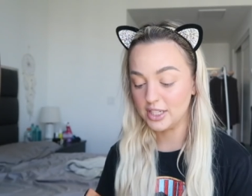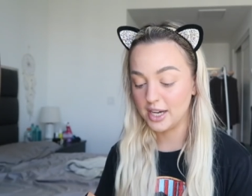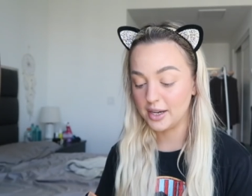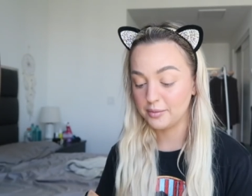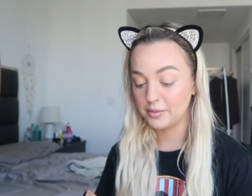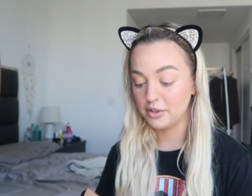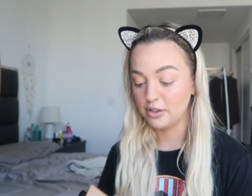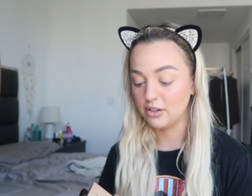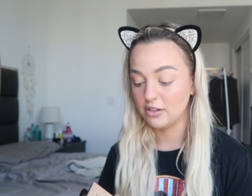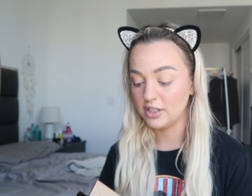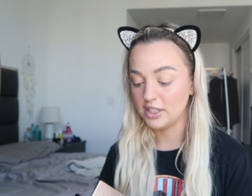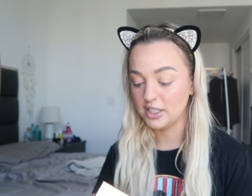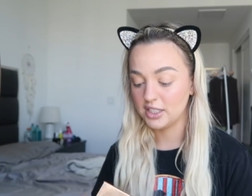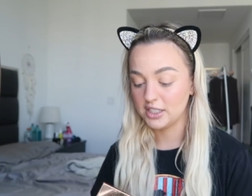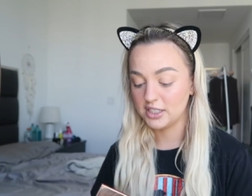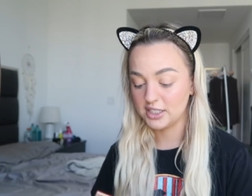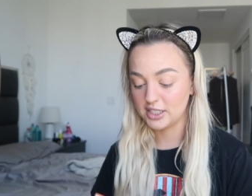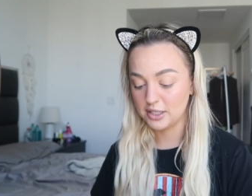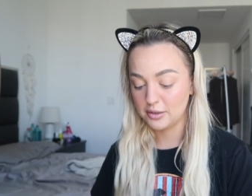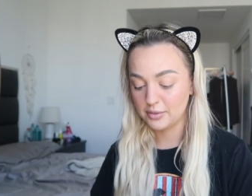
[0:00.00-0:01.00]
time you go to
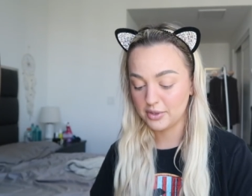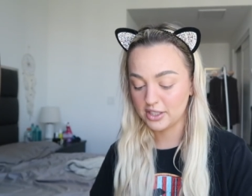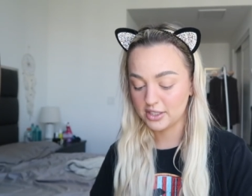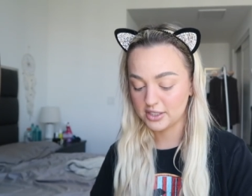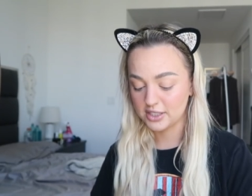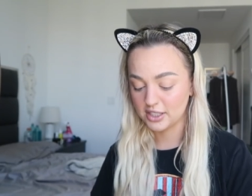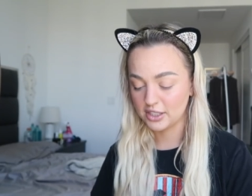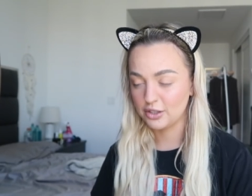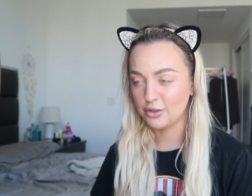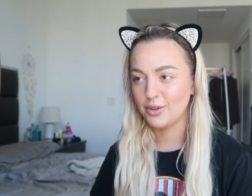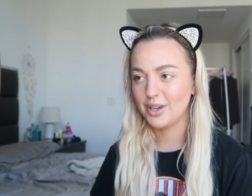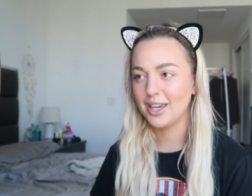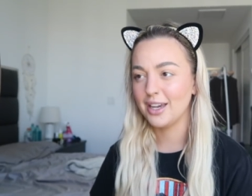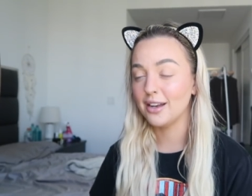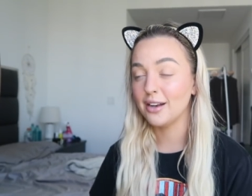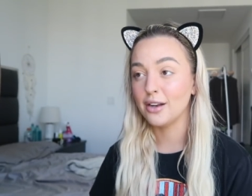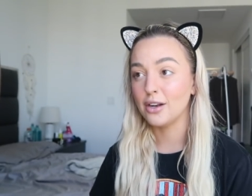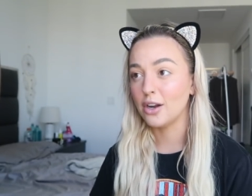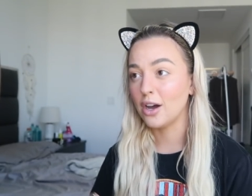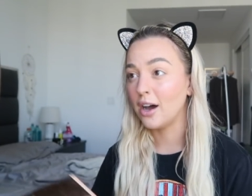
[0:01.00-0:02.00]
EDC, because like you
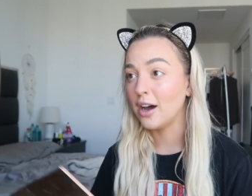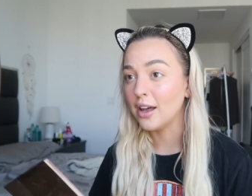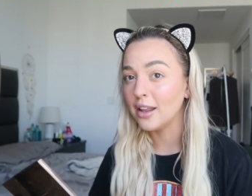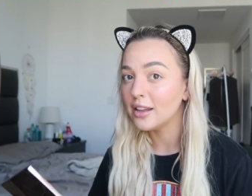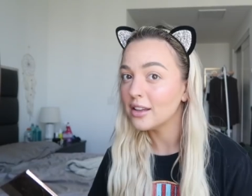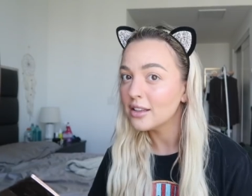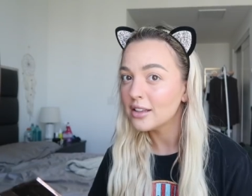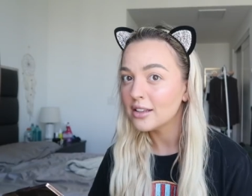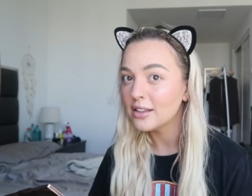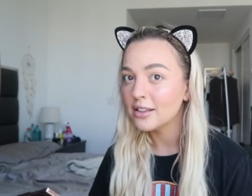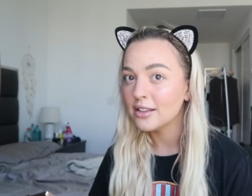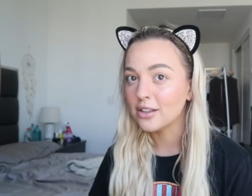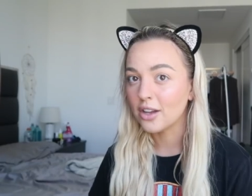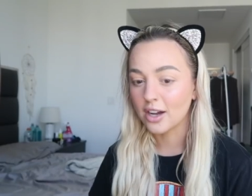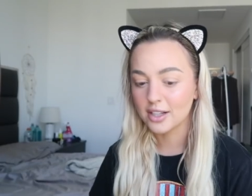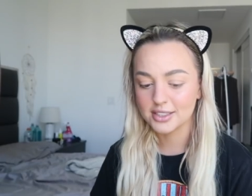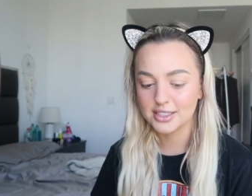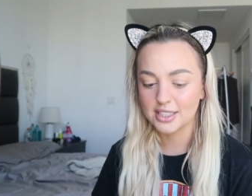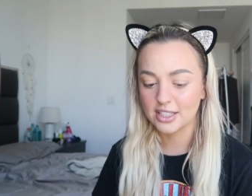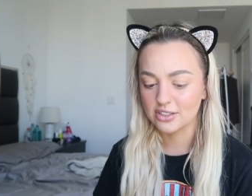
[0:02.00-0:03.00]
can't not
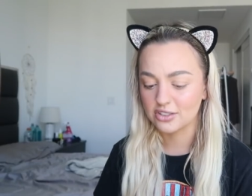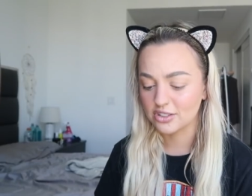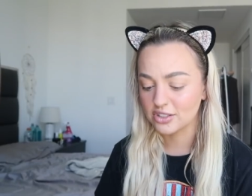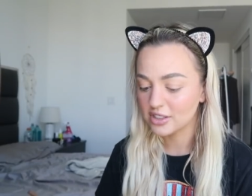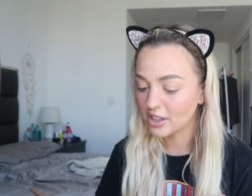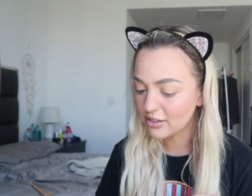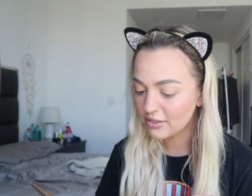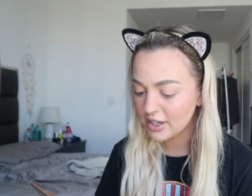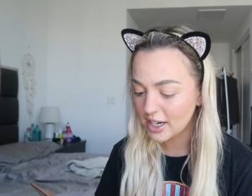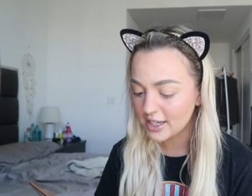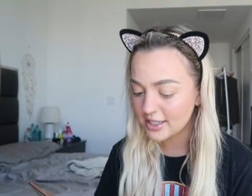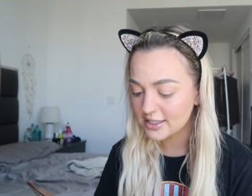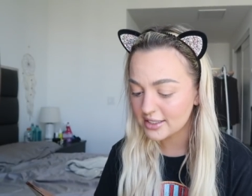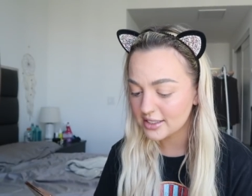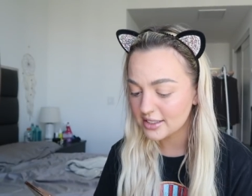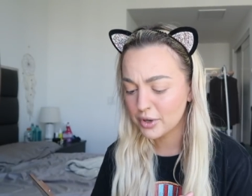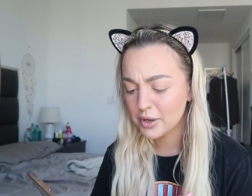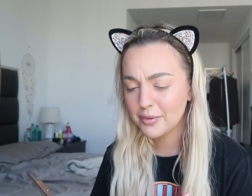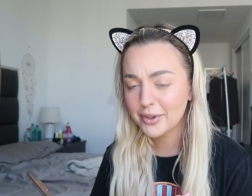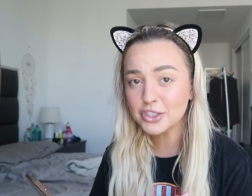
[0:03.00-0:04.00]
stay till
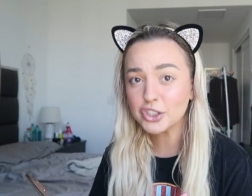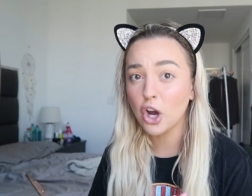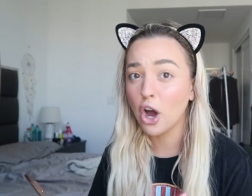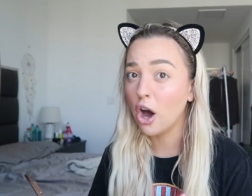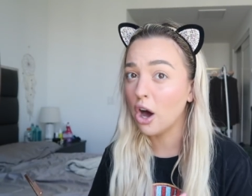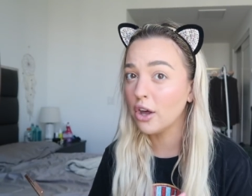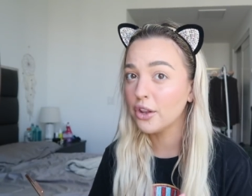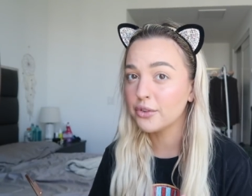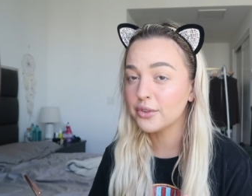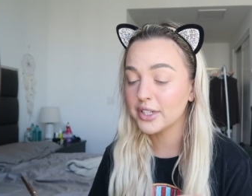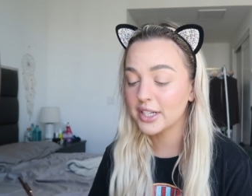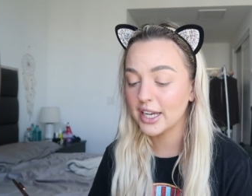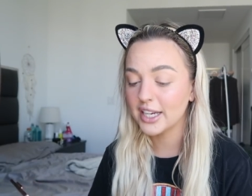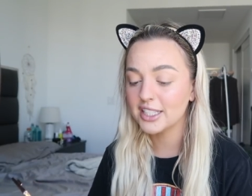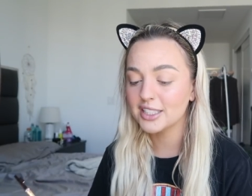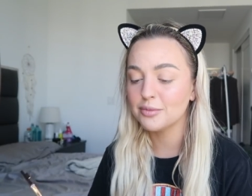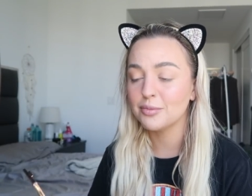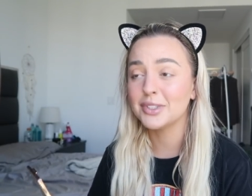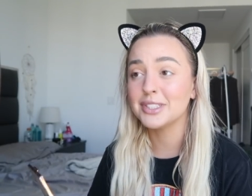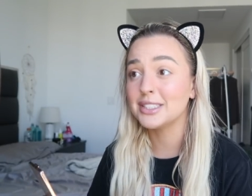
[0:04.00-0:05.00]
sunrise pretty much all 3
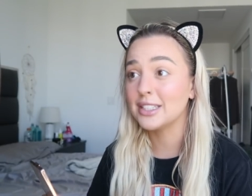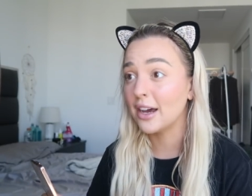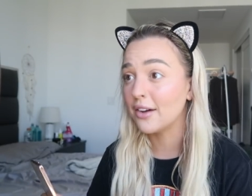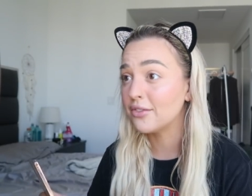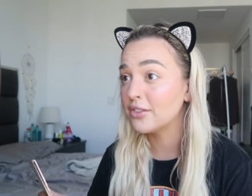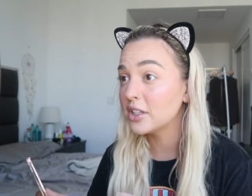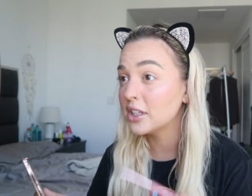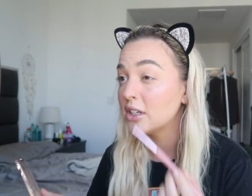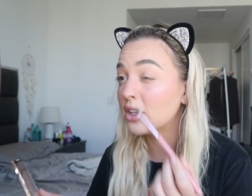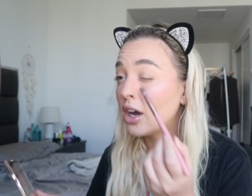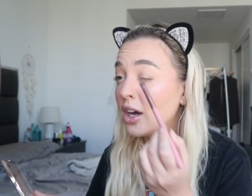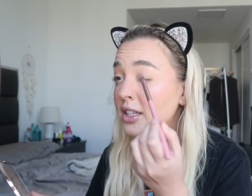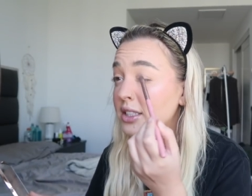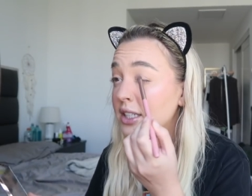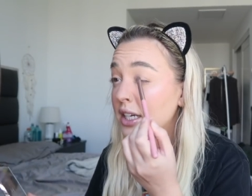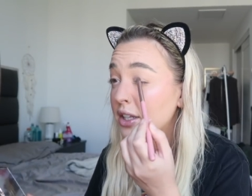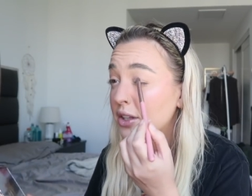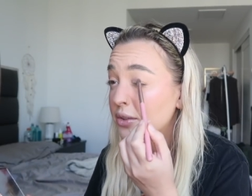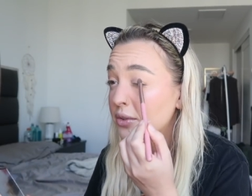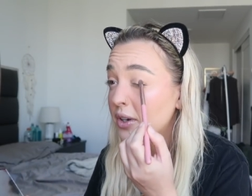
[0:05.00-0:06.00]
days, but definitely not
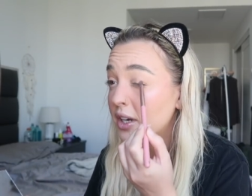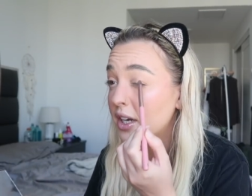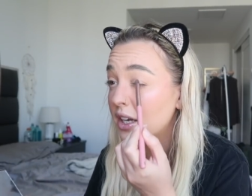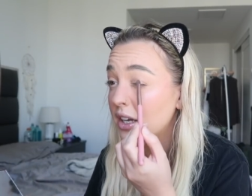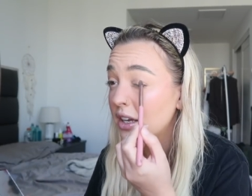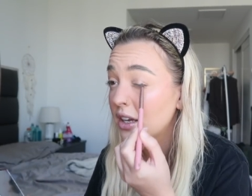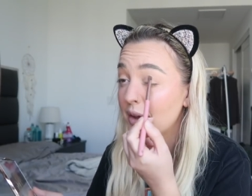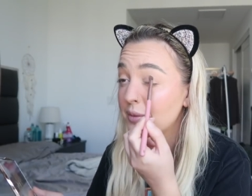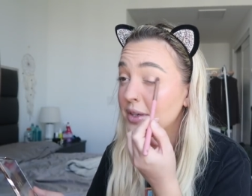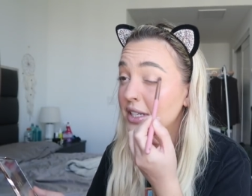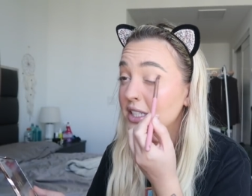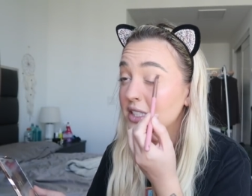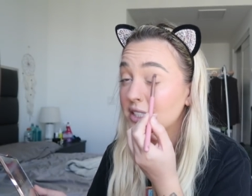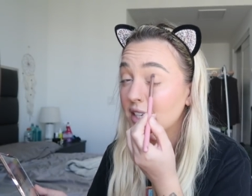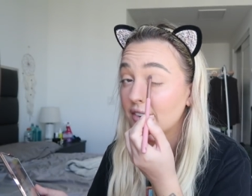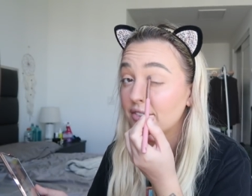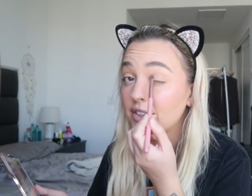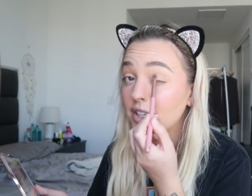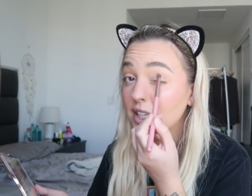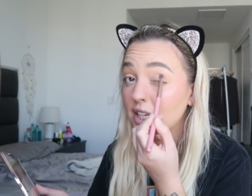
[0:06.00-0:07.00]
day 3. I mean,
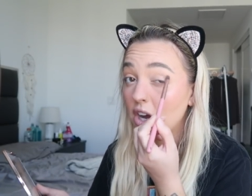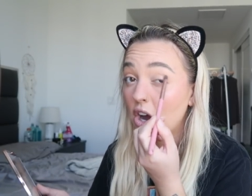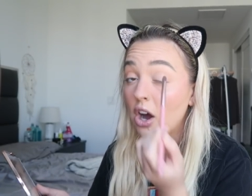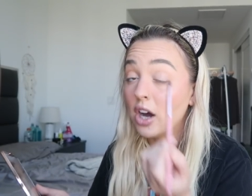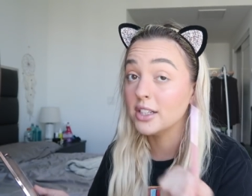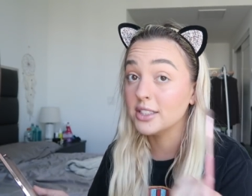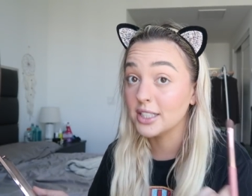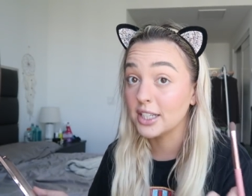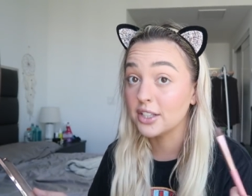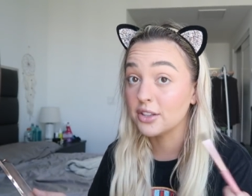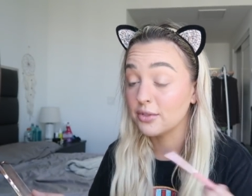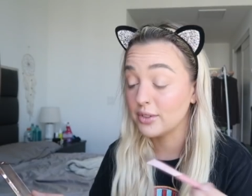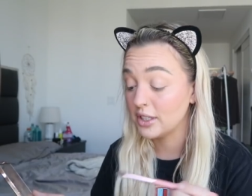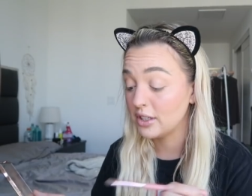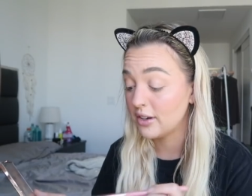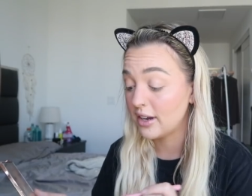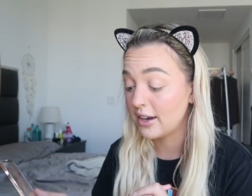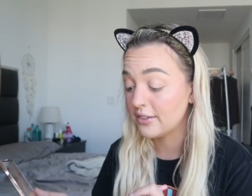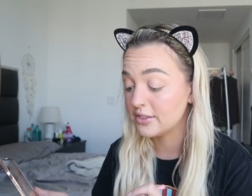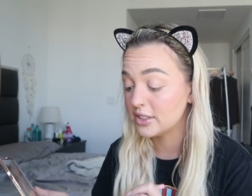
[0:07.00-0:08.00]
definitely on day 3
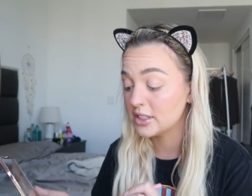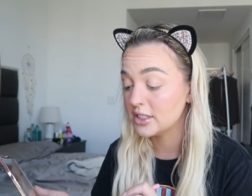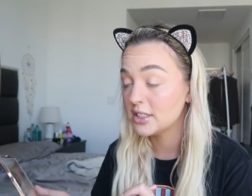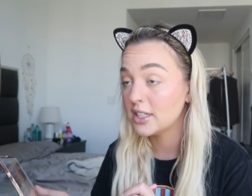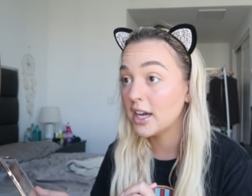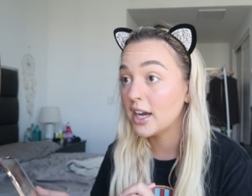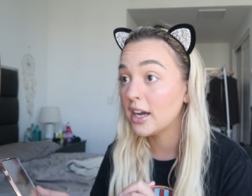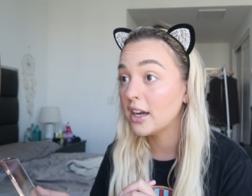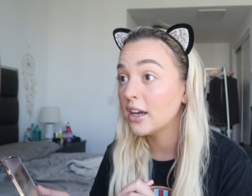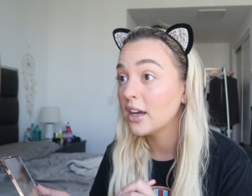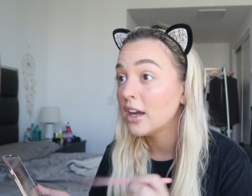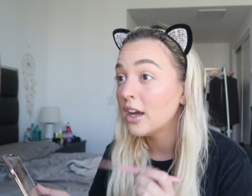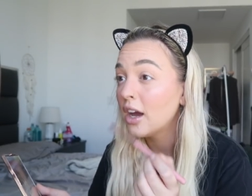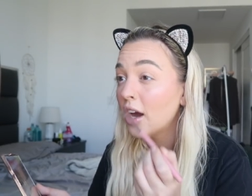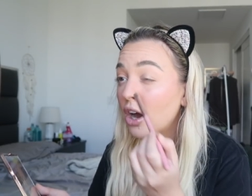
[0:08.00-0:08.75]
you have to stay.